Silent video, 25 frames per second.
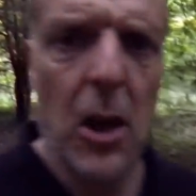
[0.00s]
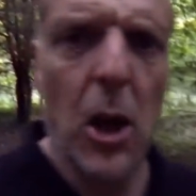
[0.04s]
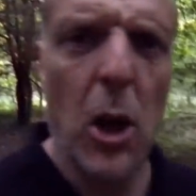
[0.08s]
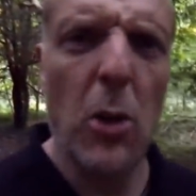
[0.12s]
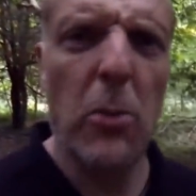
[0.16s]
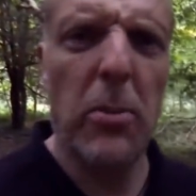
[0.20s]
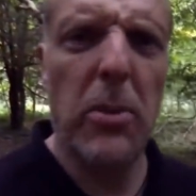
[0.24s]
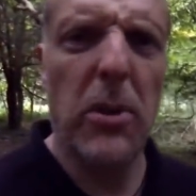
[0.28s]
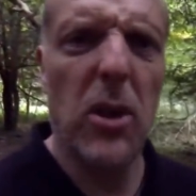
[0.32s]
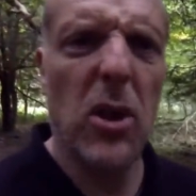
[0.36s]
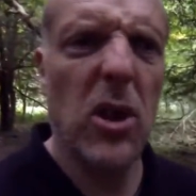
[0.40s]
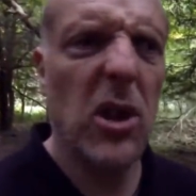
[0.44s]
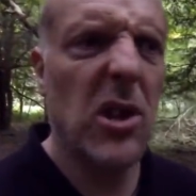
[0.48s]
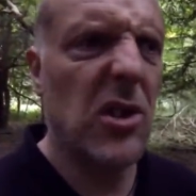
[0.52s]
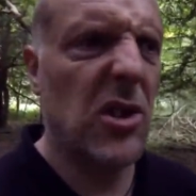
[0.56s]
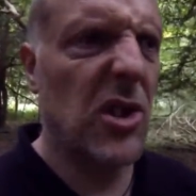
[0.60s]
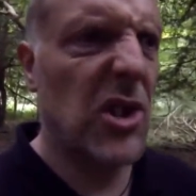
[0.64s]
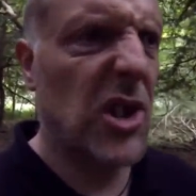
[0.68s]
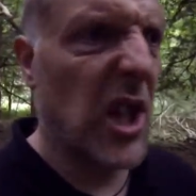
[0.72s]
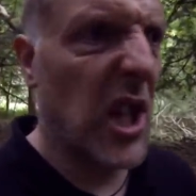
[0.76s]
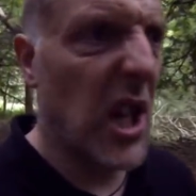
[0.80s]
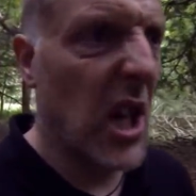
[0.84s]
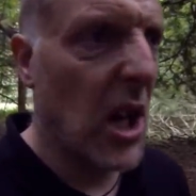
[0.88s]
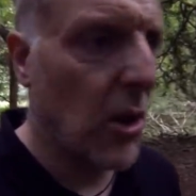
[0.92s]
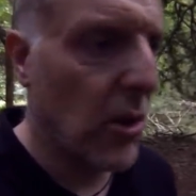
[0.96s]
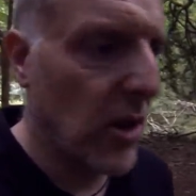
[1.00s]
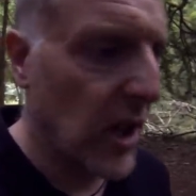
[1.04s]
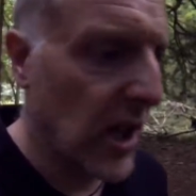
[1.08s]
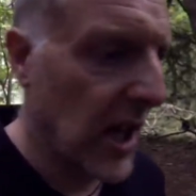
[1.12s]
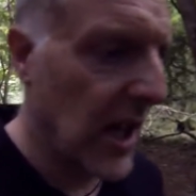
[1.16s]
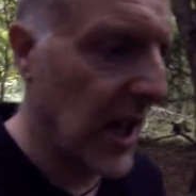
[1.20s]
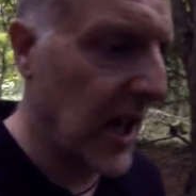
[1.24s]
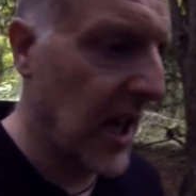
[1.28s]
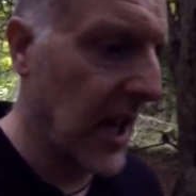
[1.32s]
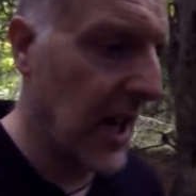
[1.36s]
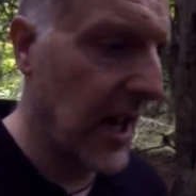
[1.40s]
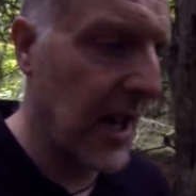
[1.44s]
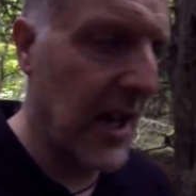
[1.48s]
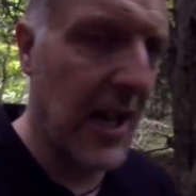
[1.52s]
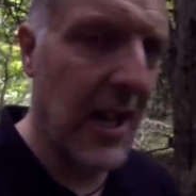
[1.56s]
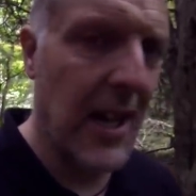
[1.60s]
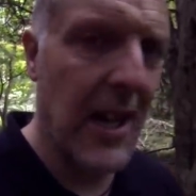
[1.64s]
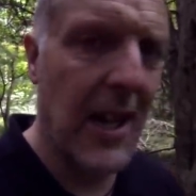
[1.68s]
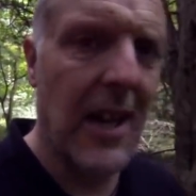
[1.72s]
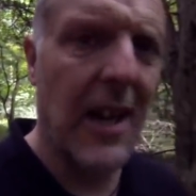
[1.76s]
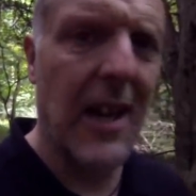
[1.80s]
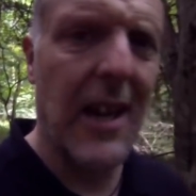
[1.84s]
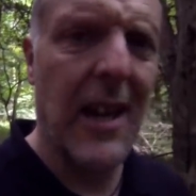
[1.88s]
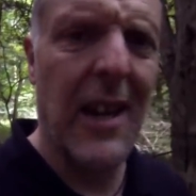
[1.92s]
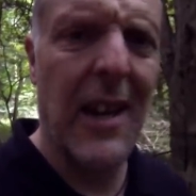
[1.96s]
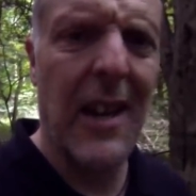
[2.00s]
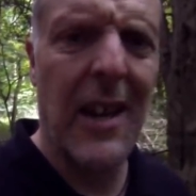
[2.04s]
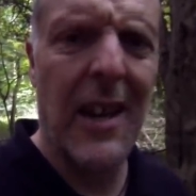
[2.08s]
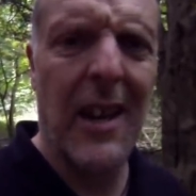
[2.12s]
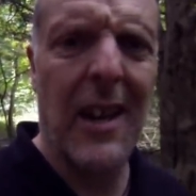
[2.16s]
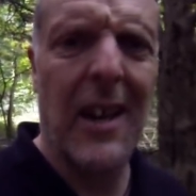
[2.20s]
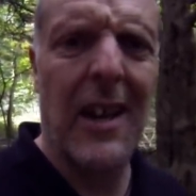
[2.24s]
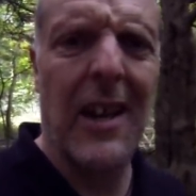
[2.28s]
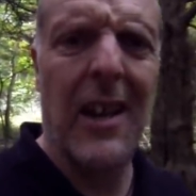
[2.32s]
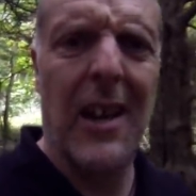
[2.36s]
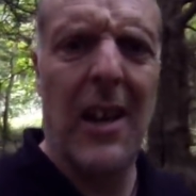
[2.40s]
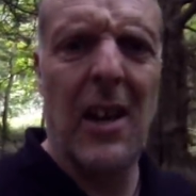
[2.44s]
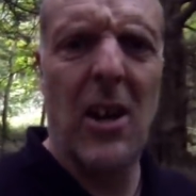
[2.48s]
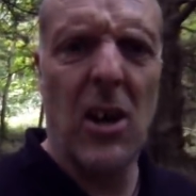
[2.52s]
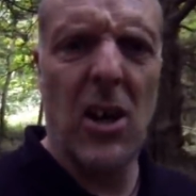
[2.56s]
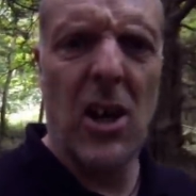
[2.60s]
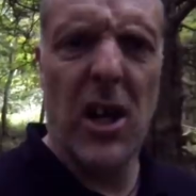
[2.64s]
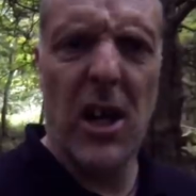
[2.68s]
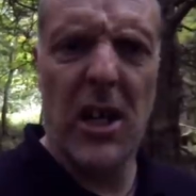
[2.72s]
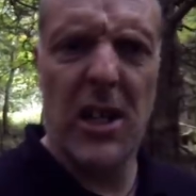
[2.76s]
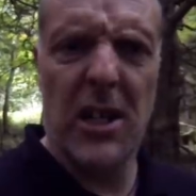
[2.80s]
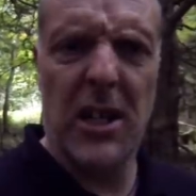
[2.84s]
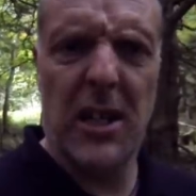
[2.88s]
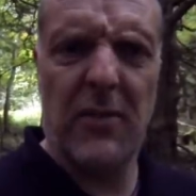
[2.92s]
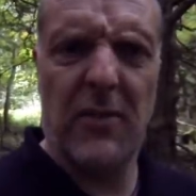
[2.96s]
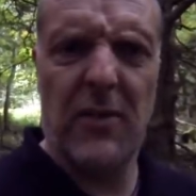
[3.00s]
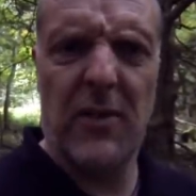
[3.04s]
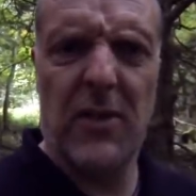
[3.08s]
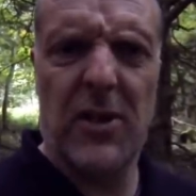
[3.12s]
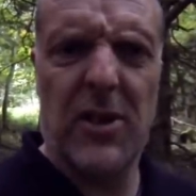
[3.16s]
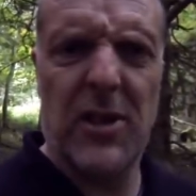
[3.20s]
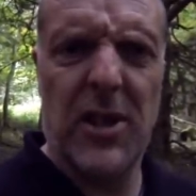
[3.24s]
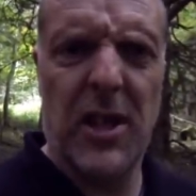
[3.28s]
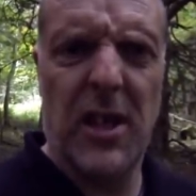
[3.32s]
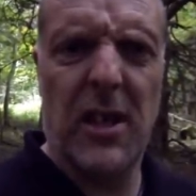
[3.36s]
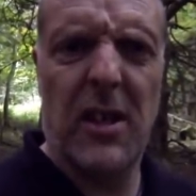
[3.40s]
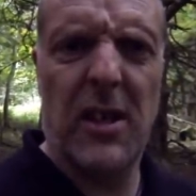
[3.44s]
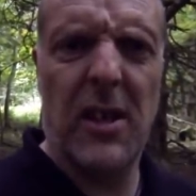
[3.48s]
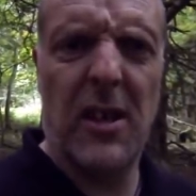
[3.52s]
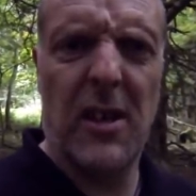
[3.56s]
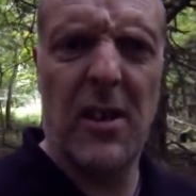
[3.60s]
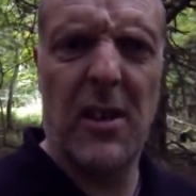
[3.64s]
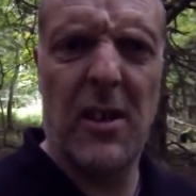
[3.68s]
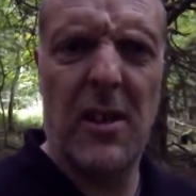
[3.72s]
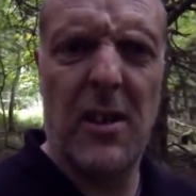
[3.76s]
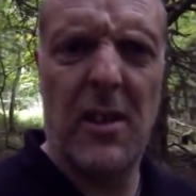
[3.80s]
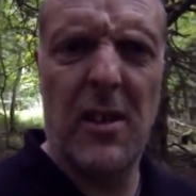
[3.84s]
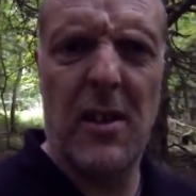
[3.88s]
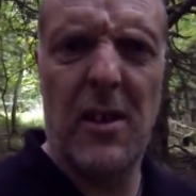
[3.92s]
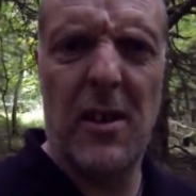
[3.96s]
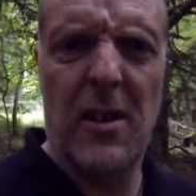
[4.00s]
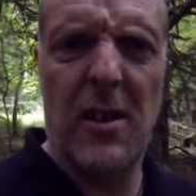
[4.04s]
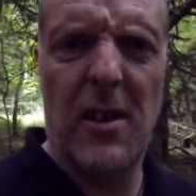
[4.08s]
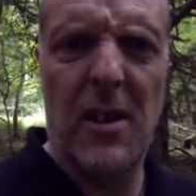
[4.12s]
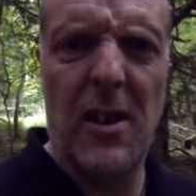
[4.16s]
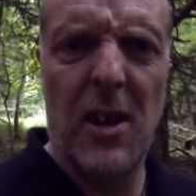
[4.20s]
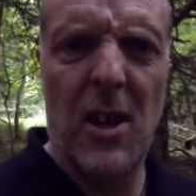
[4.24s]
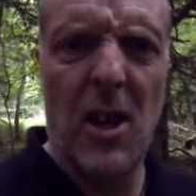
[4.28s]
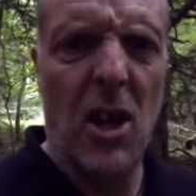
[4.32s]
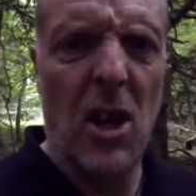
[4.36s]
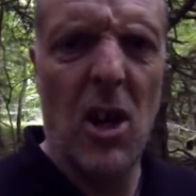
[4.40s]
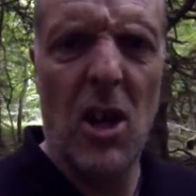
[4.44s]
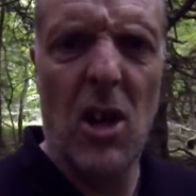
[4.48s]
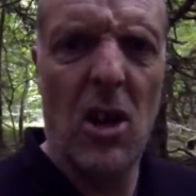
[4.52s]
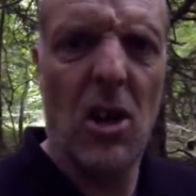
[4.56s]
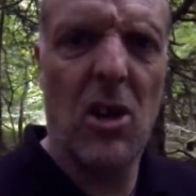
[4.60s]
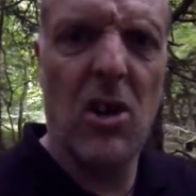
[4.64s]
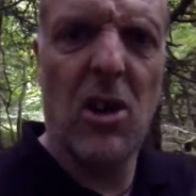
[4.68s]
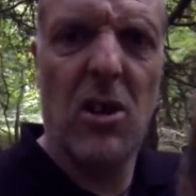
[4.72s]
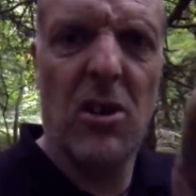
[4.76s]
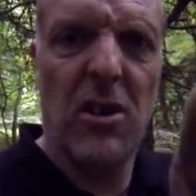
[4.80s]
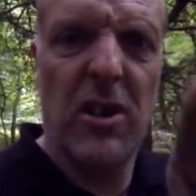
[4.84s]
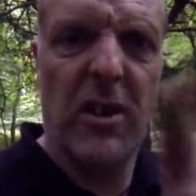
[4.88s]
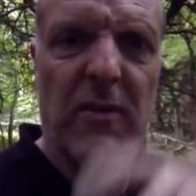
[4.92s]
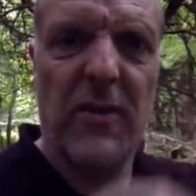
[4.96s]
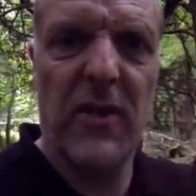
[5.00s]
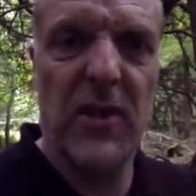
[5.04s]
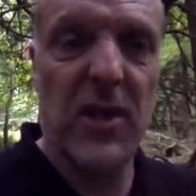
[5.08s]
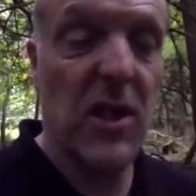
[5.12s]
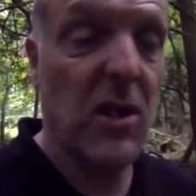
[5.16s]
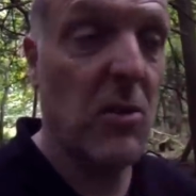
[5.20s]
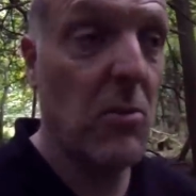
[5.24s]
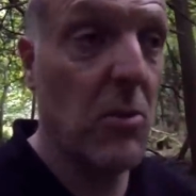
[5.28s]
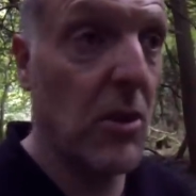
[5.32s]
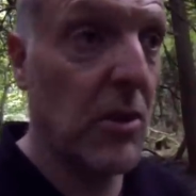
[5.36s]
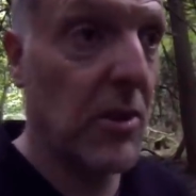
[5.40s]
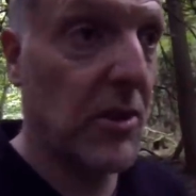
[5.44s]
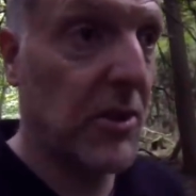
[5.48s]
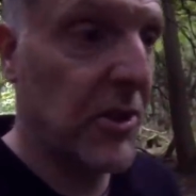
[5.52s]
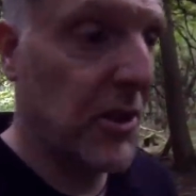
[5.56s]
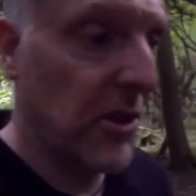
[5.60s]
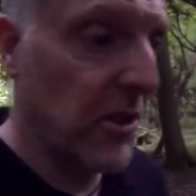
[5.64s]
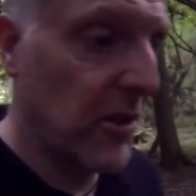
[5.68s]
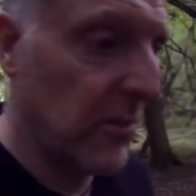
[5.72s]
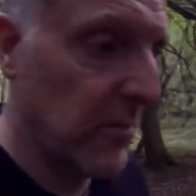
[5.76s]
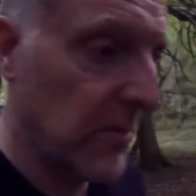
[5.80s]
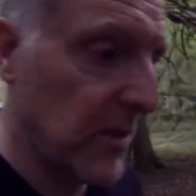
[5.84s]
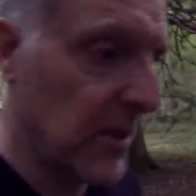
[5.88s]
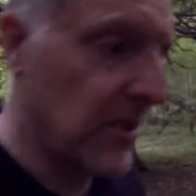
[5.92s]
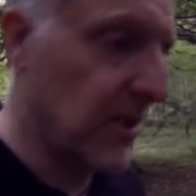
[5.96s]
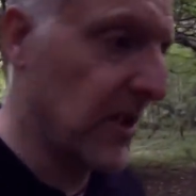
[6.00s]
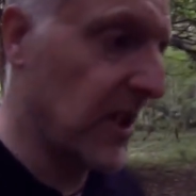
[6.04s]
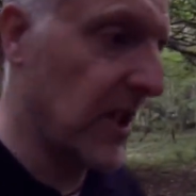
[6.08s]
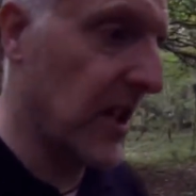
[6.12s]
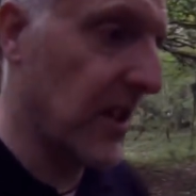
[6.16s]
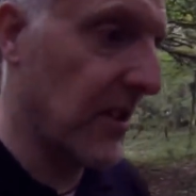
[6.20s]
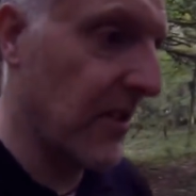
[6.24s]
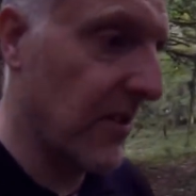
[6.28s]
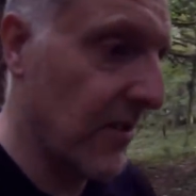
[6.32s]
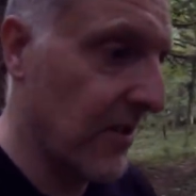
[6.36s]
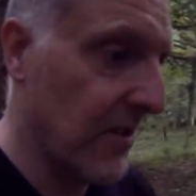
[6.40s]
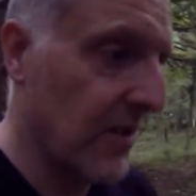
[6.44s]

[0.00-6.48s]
Hope you can see okay. I can't even see what the time is now.